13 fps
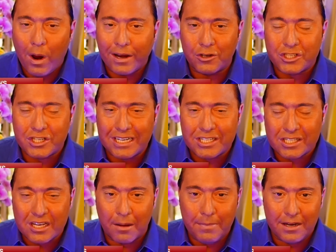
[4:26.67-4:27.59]
When you see
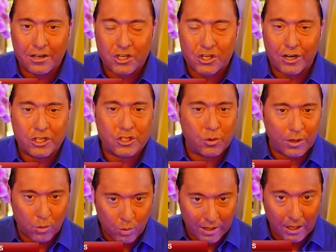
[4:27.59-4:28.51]
some industries
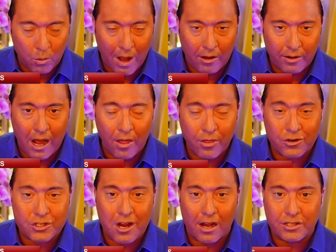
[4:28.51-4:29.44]
doing really well and
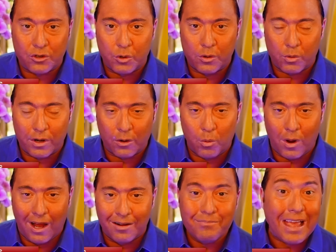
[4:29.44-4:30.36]
others not doing really
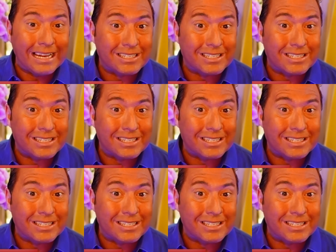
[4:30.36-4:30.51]
well,